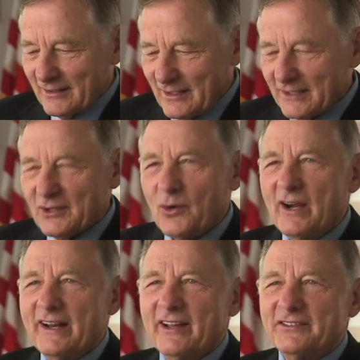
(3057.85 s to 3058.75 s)
got the
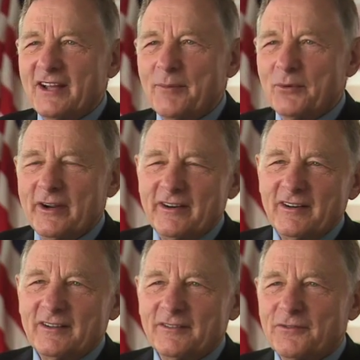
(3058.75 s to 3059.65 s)
White House operator,
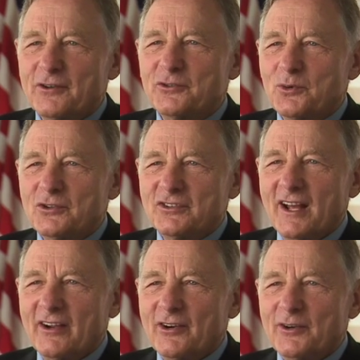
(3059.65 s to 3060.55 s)
and the first words
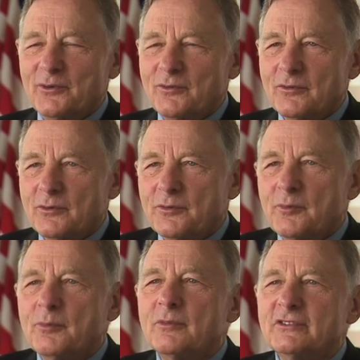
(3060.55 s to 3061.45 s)
I heard were
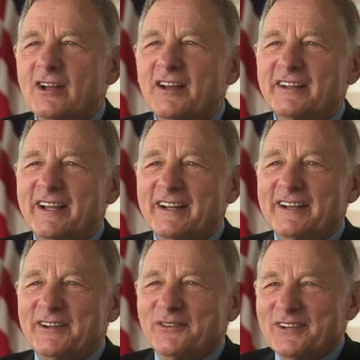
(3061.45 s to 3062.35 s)
from John
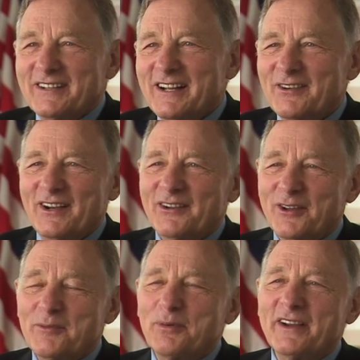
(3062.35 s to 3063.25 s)
Kennedy
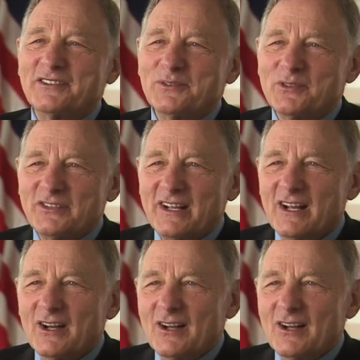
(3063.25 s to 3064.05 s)
when the president was saying,